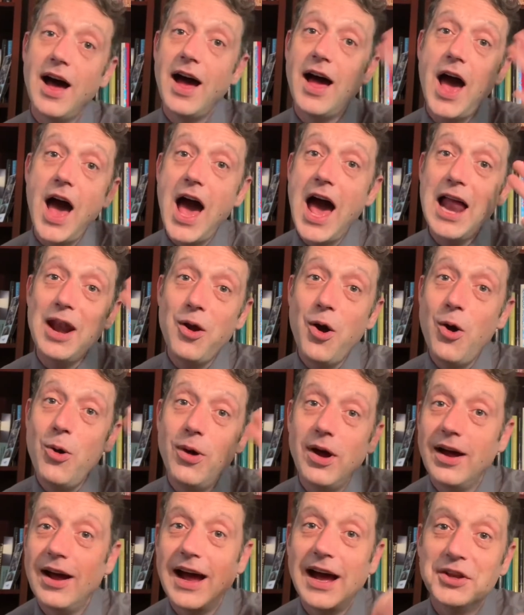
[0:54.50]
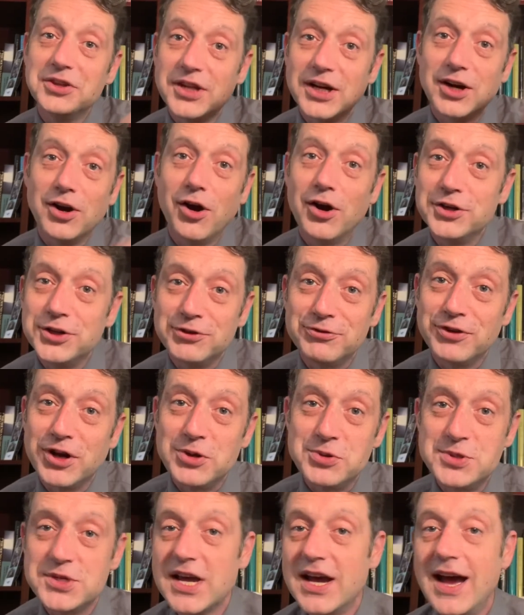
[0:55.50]
allo out there on your
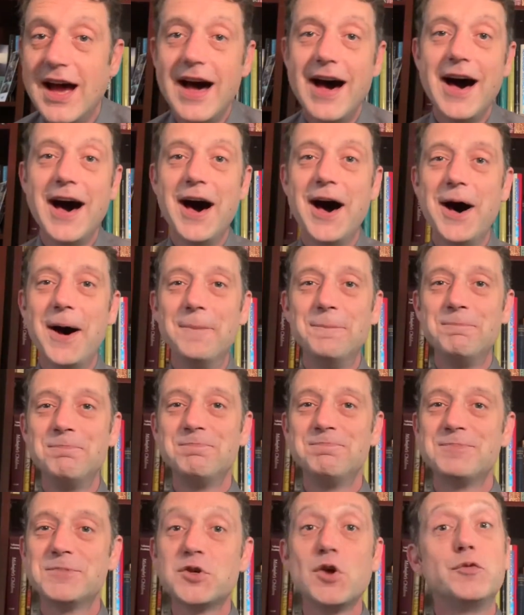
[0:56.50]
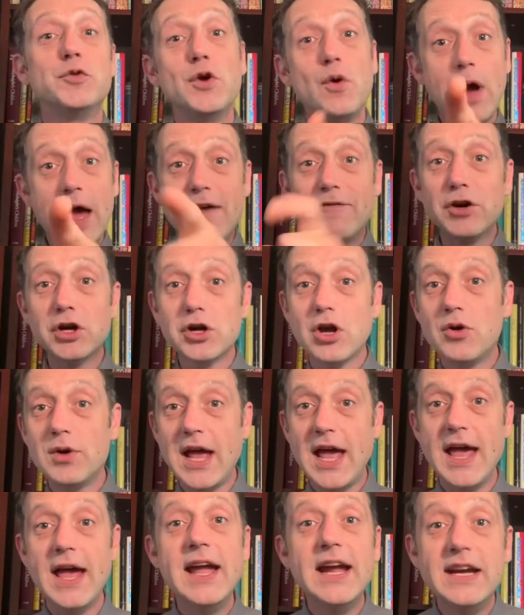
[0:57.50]
phones. So if you ever go to
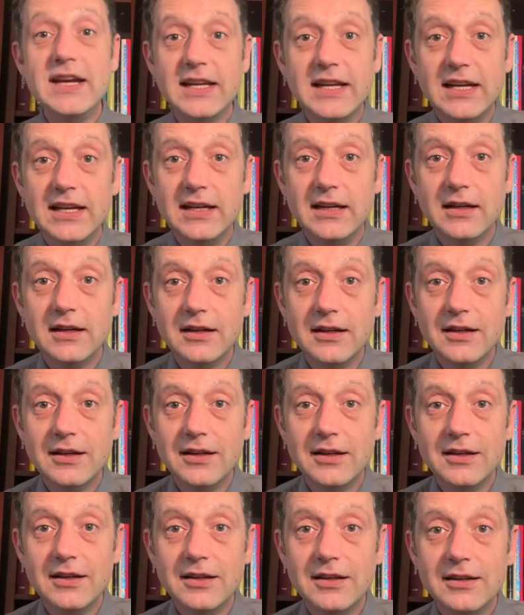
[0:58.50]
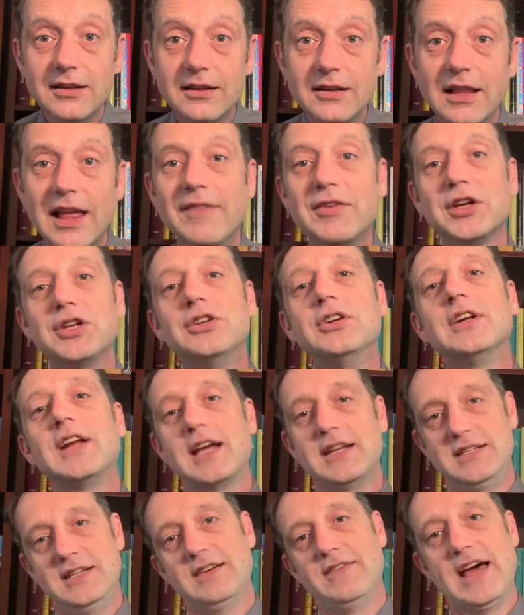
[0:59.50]
Haiti, you'll have a good
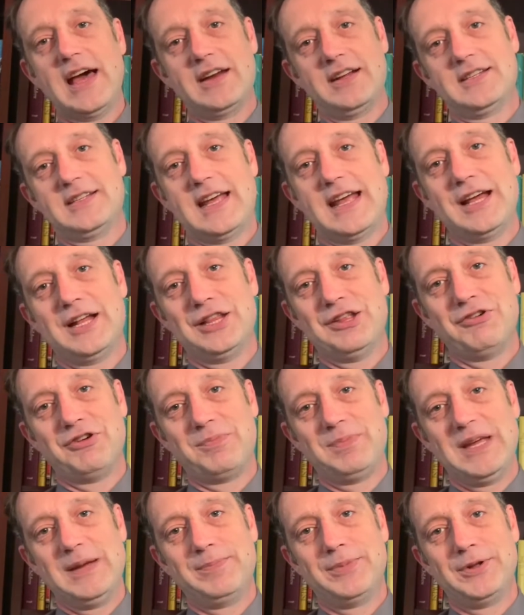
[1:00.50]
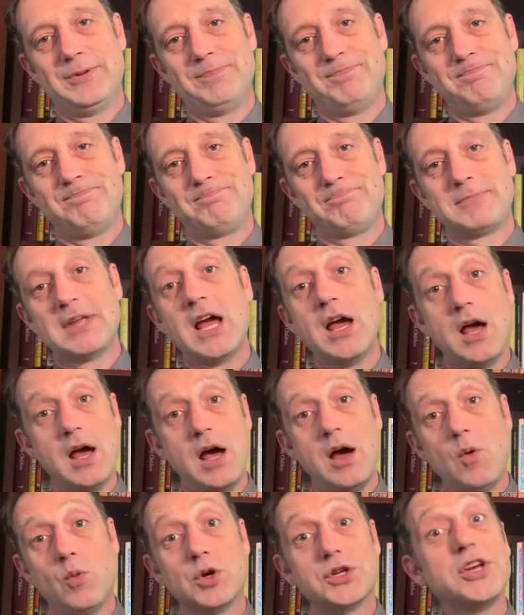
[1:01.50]
idea of how to say hello to people.
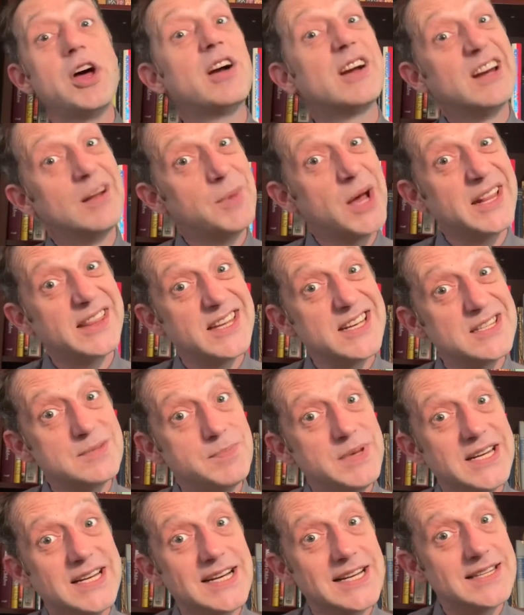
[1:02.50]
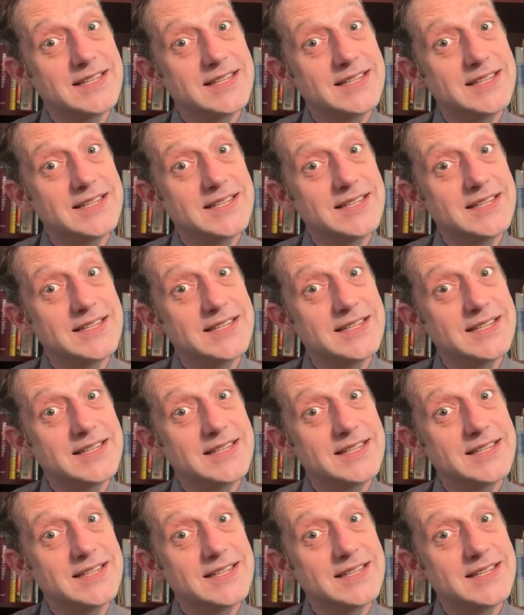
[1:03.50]
We're talking about this because